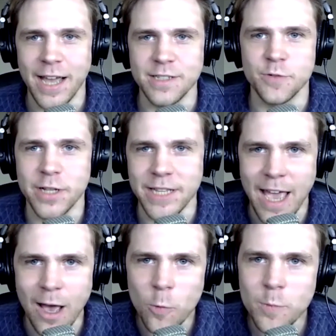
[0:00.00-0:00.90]
has really
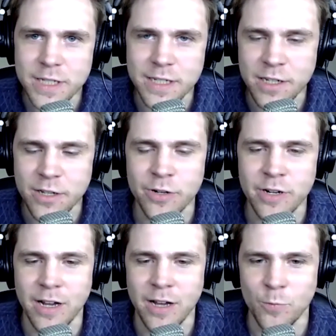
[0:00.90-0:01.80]
helped in
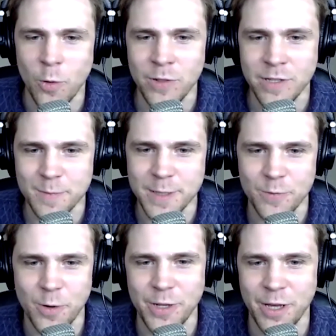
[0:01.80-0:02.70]
your role as
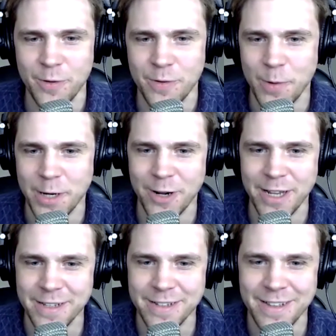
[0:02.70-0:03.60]
Miss Rodeo
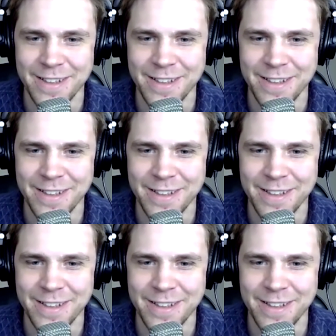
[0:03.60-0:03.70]
Wainwright?